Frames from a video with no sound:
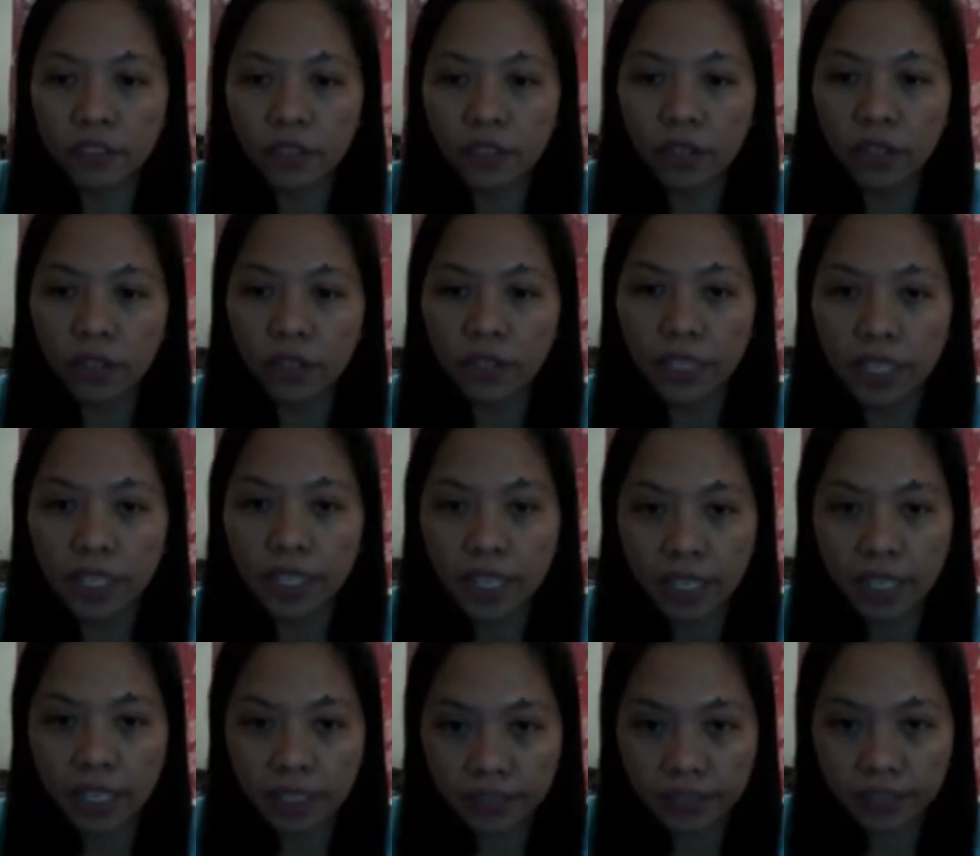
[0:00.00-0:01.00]
on the
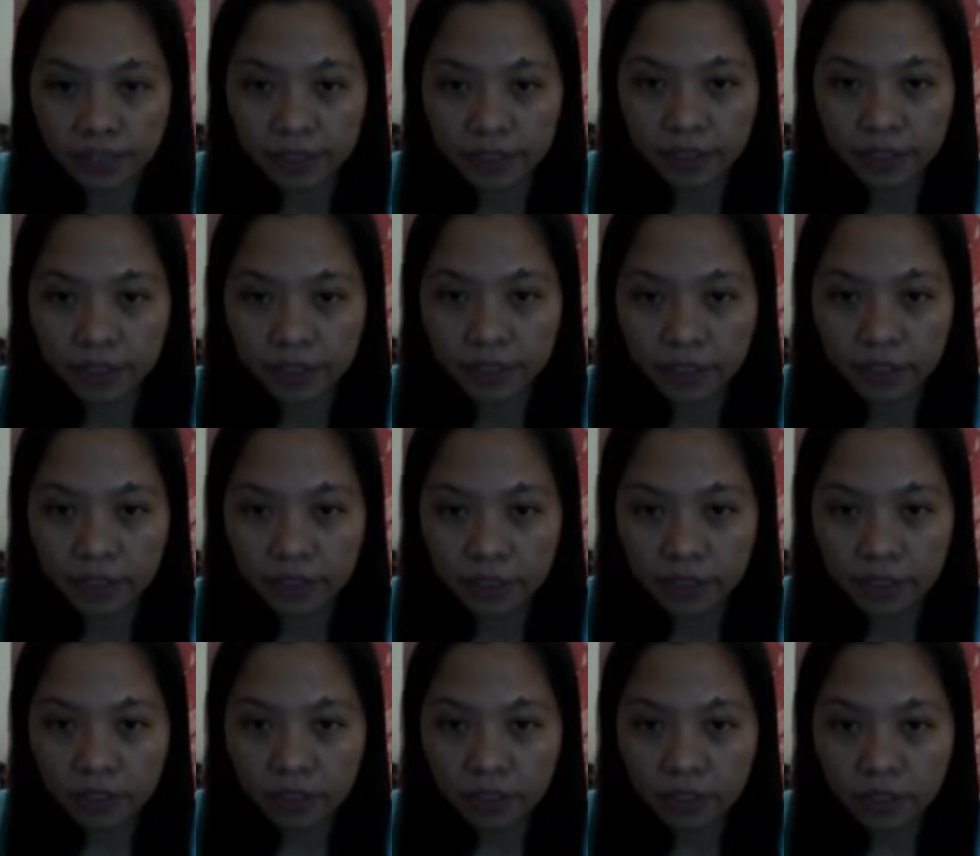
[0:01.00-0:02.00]
next
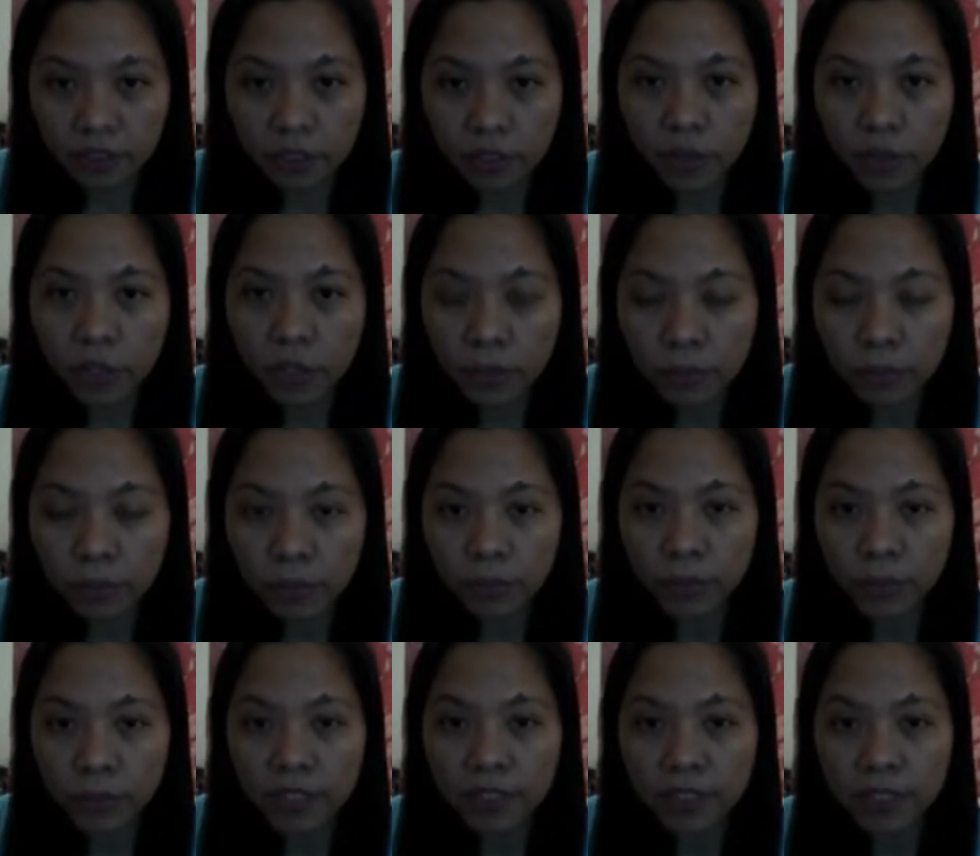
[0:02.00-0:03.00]
columns
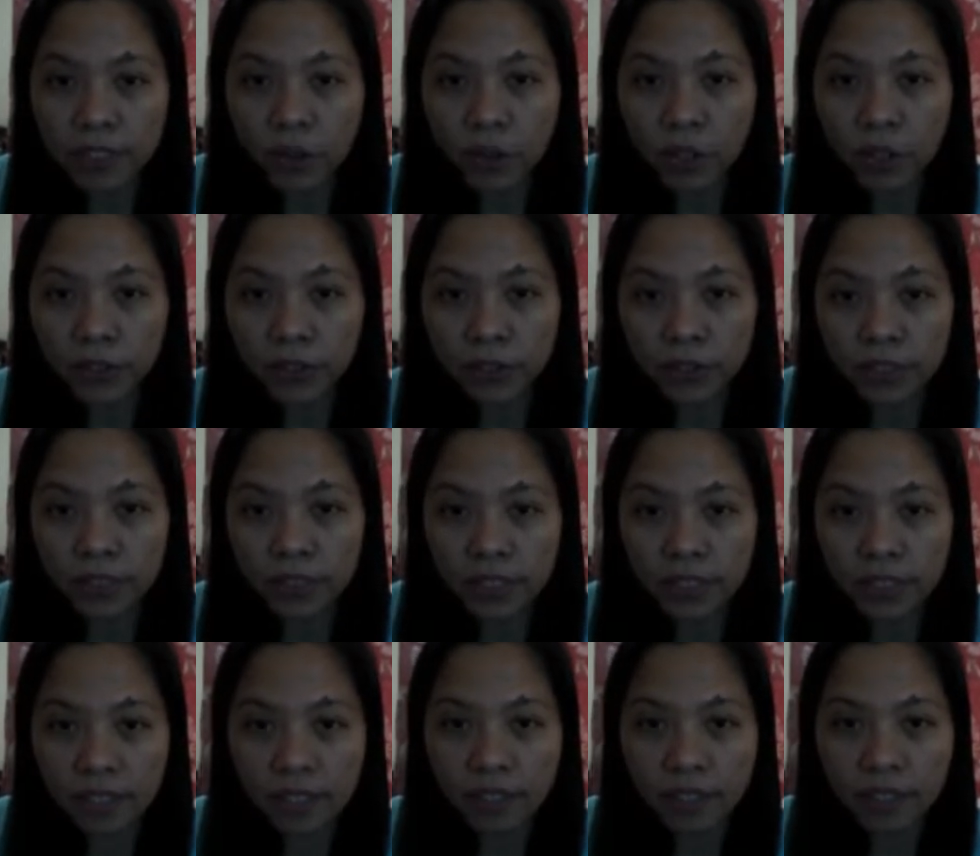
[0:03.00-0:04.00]
you will also
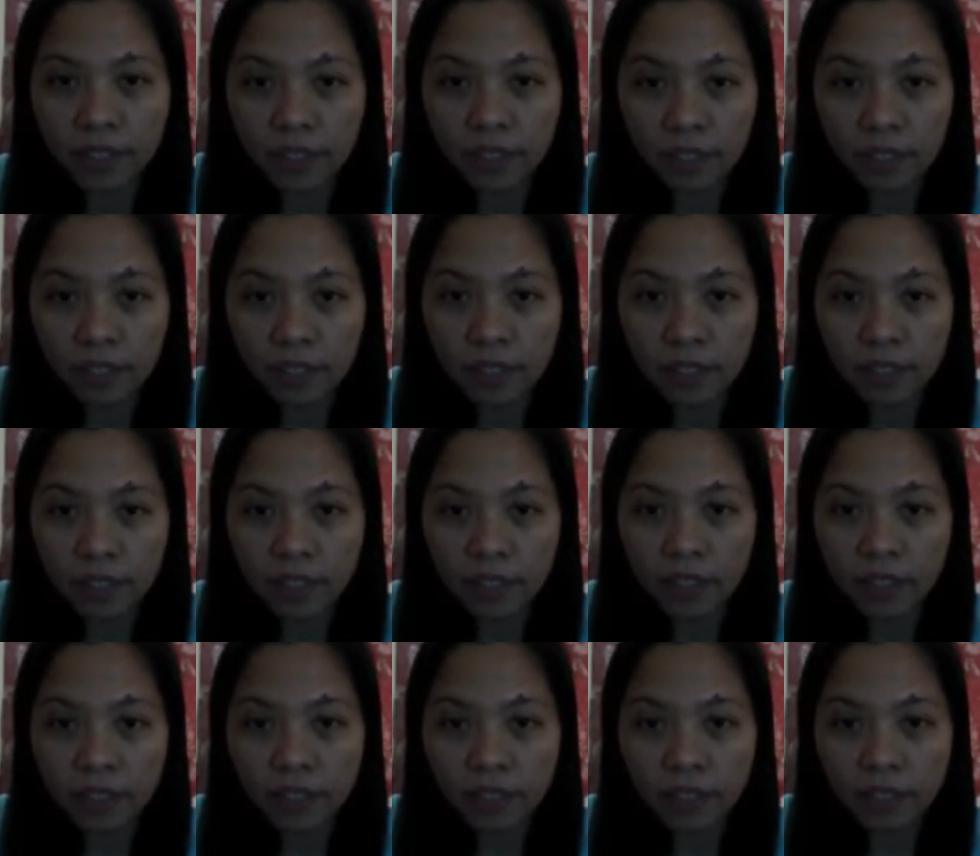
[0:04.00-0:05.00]
see
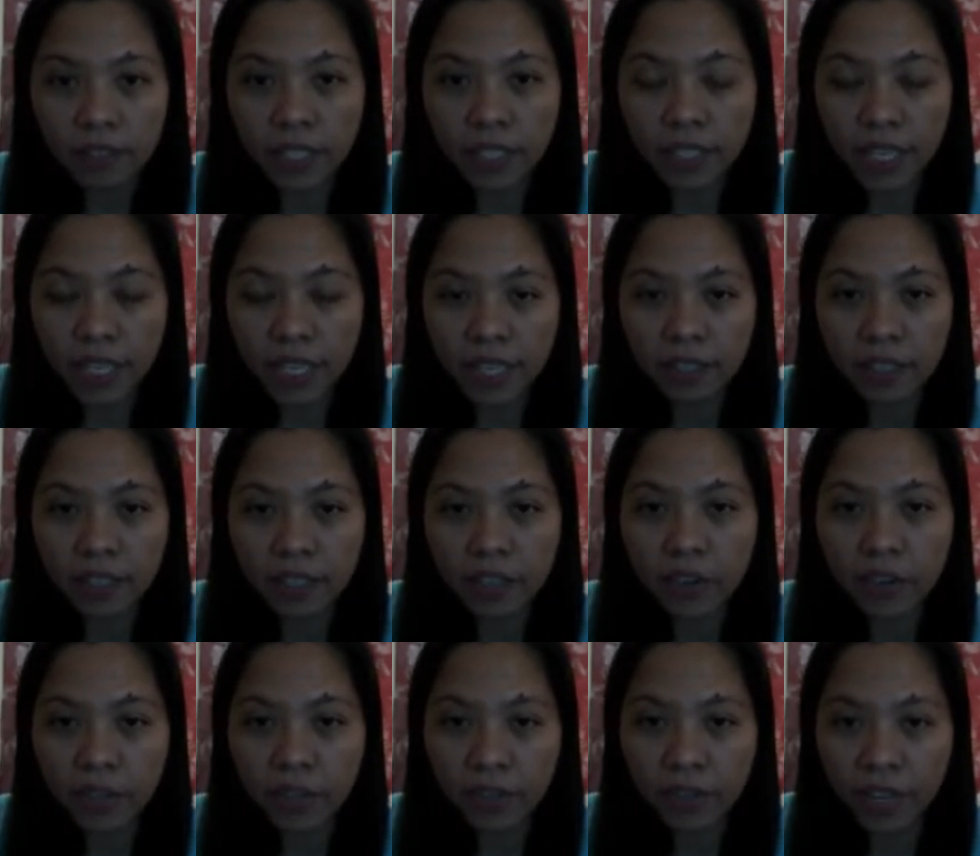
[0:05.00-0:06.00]
the
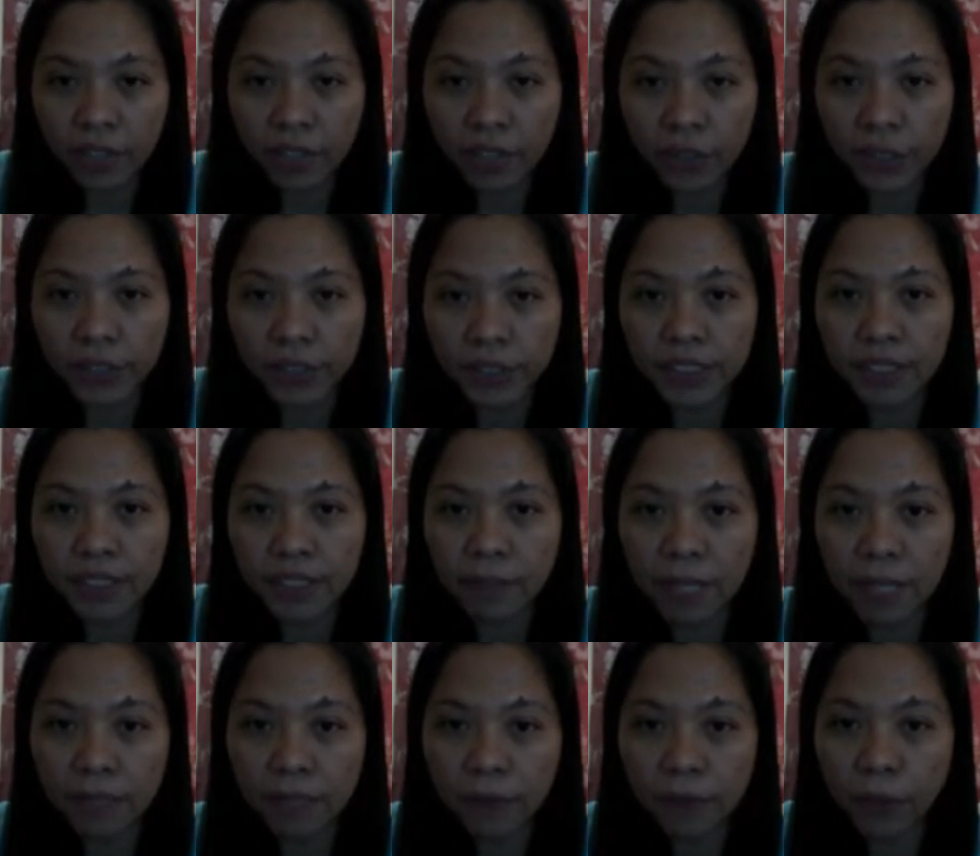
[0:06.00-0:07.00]
data or records
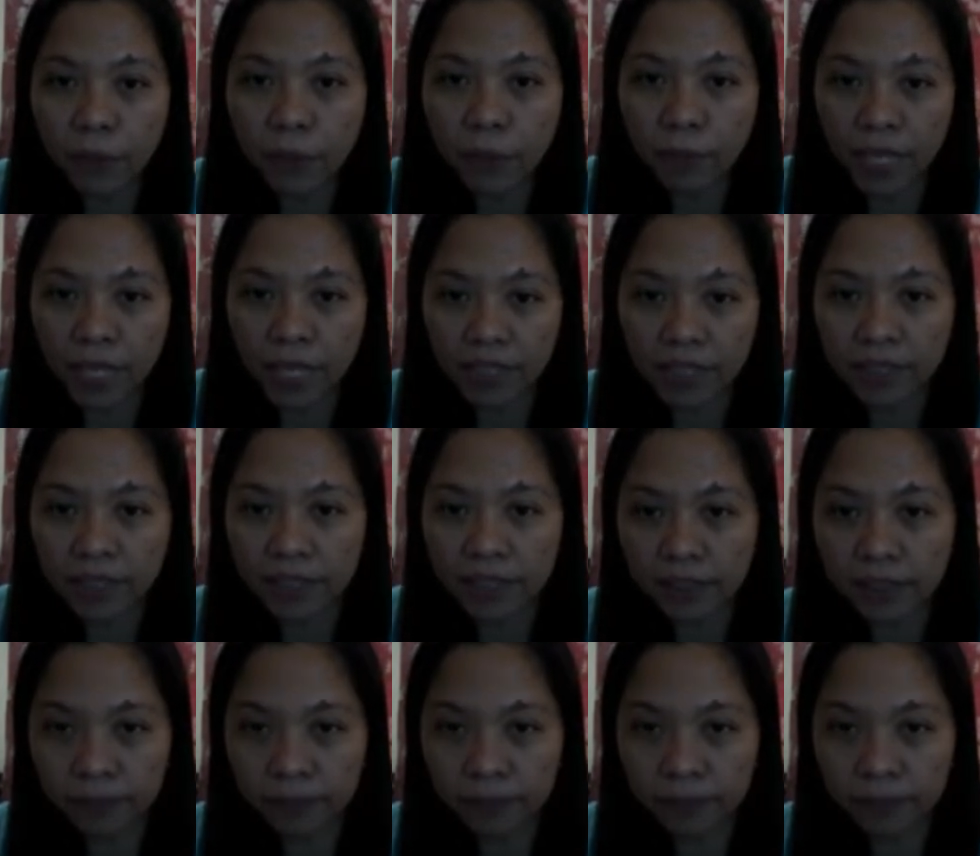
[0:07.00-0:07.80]
given for males.